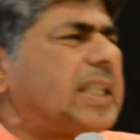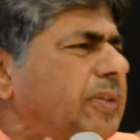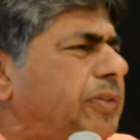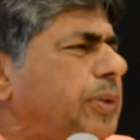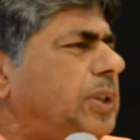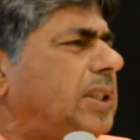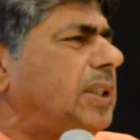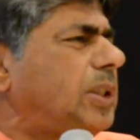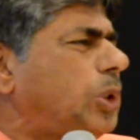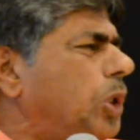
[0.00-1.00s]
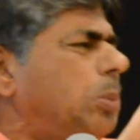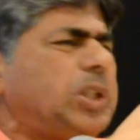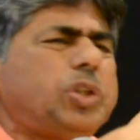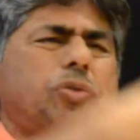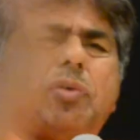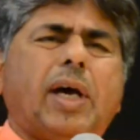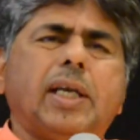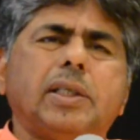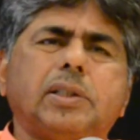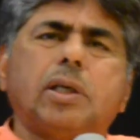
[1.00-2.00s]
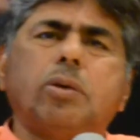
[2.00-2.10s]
refugees, so much of violence around